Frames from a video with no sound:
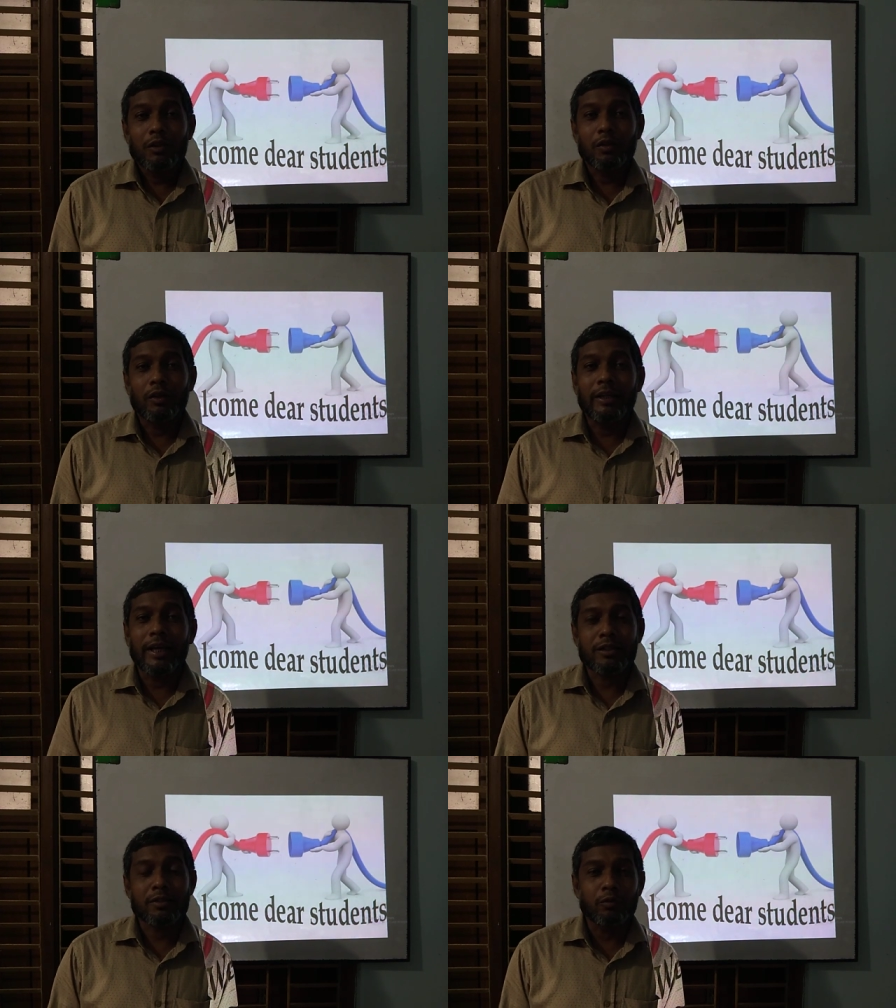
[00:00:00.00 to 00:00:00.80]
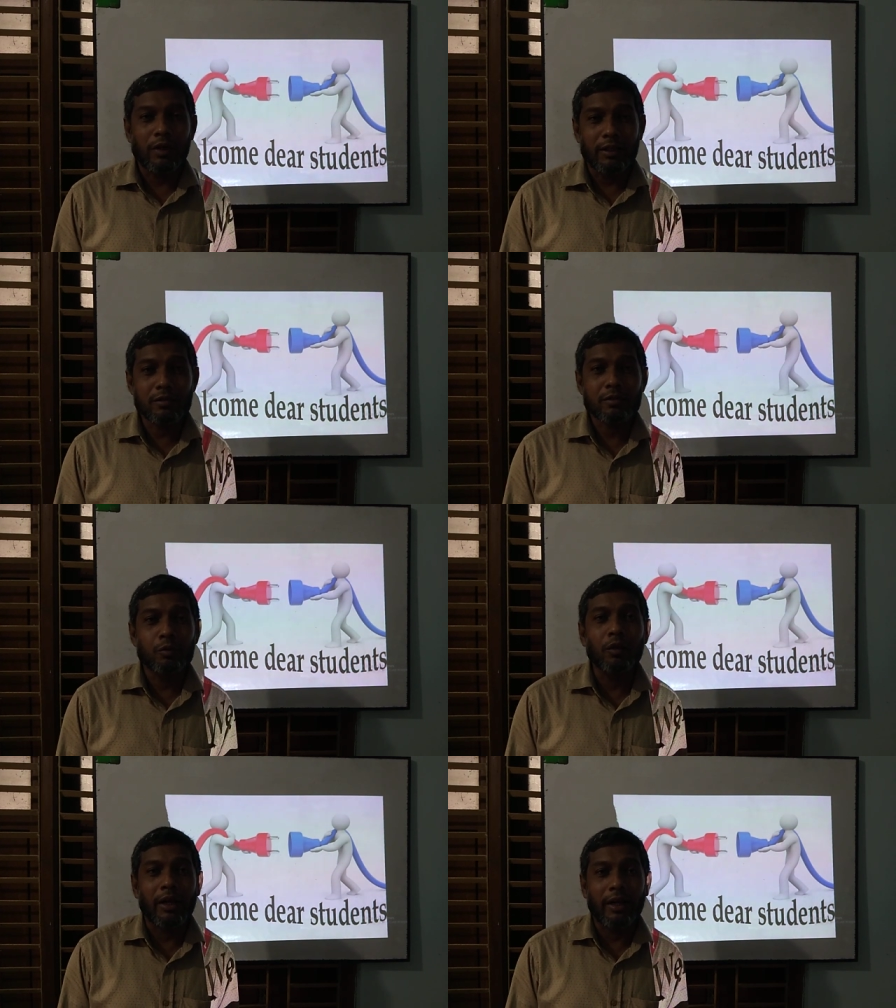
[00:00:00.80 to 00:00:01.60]
So dear students,
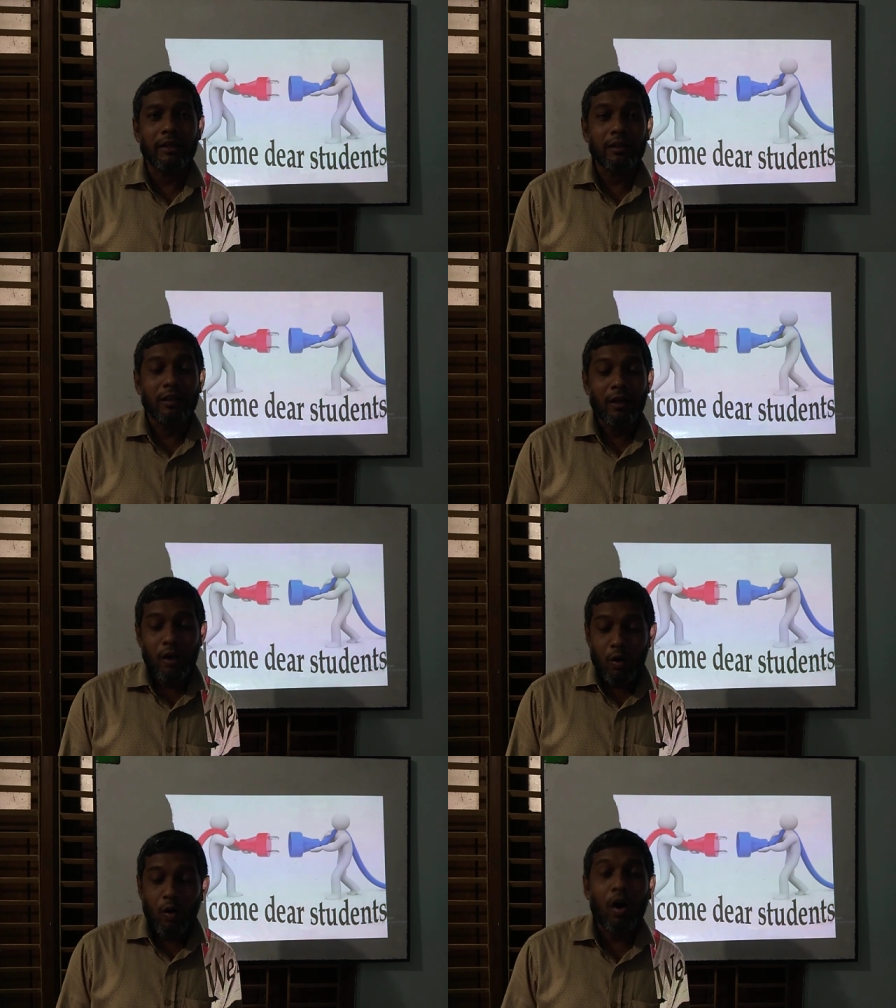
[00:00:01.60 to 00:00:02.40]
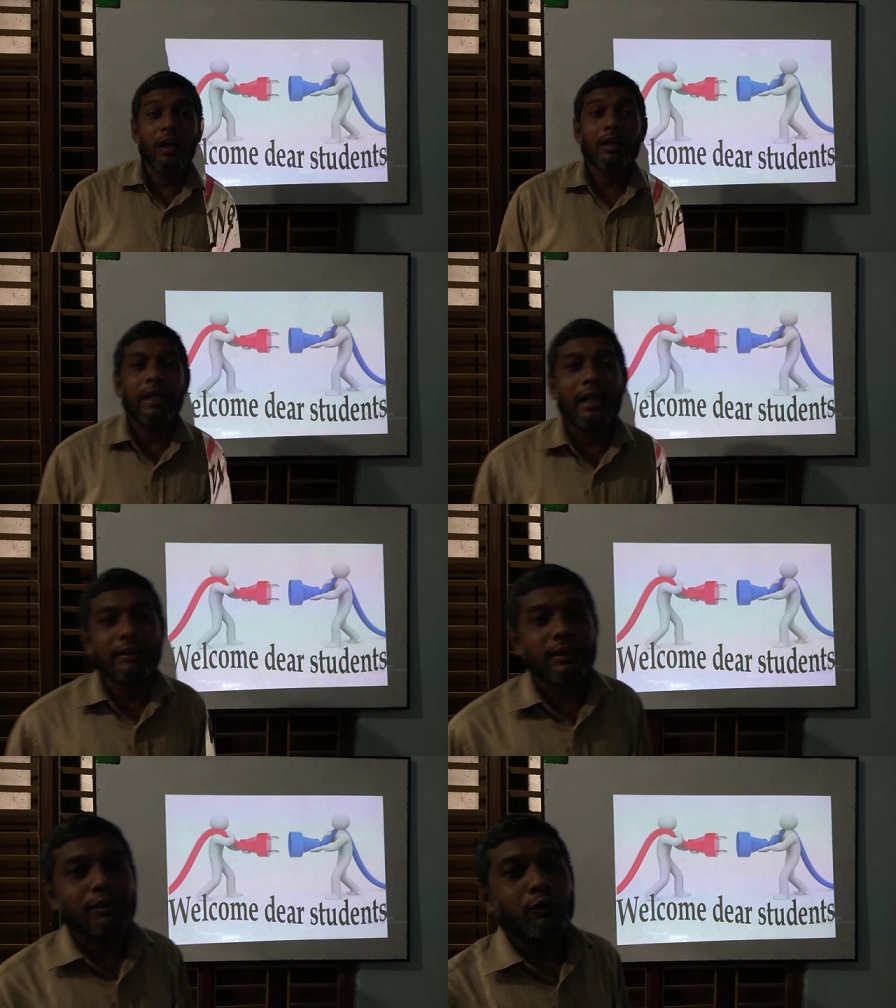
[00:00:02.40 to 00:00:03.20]
today what
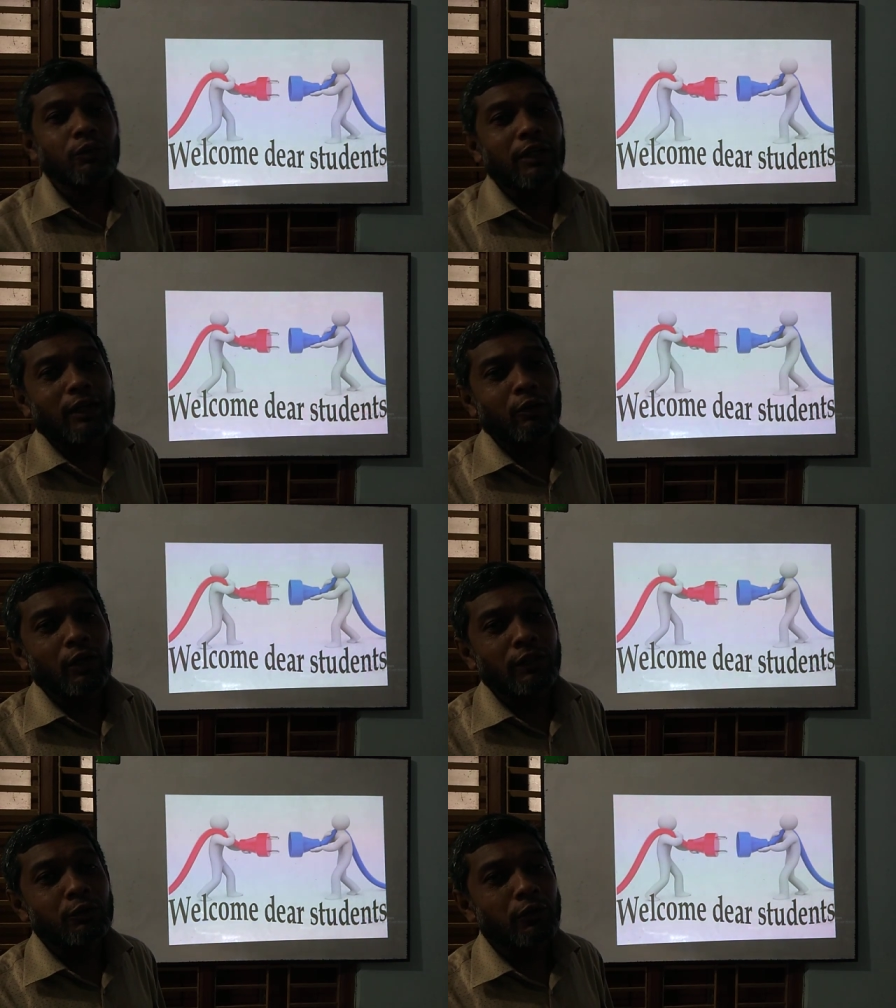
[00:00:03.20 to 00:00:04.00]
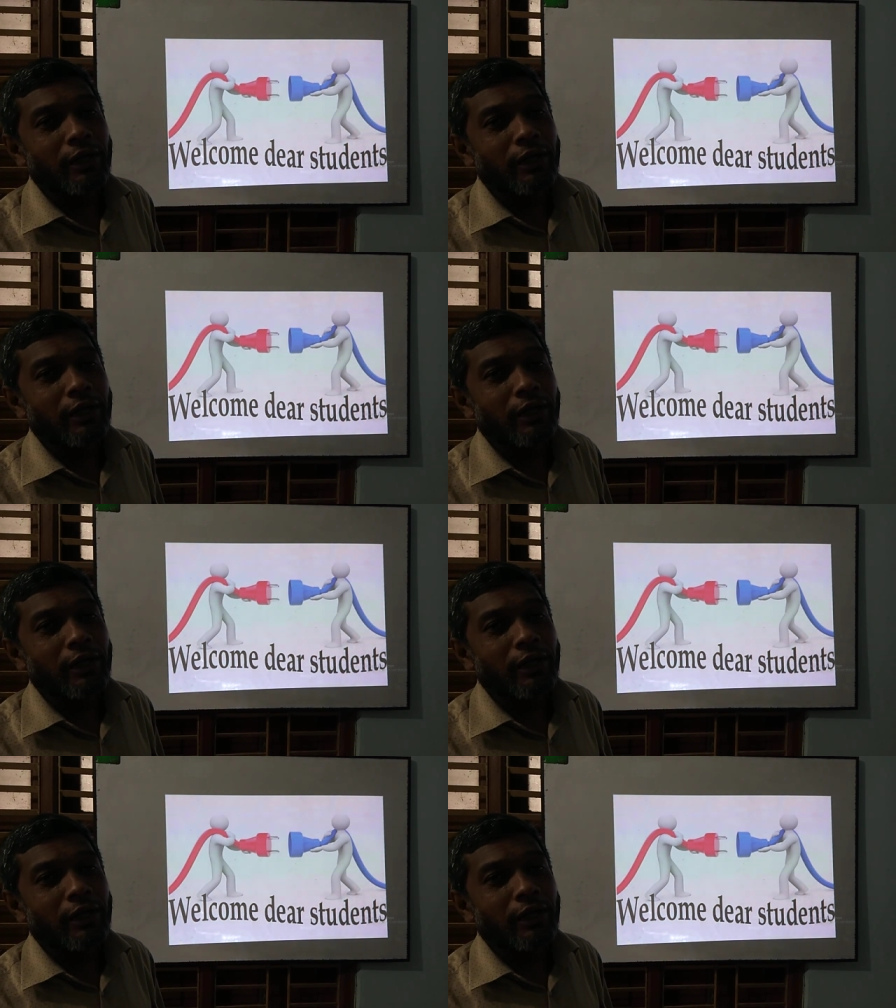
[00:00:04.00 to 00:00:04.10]
classes we are going to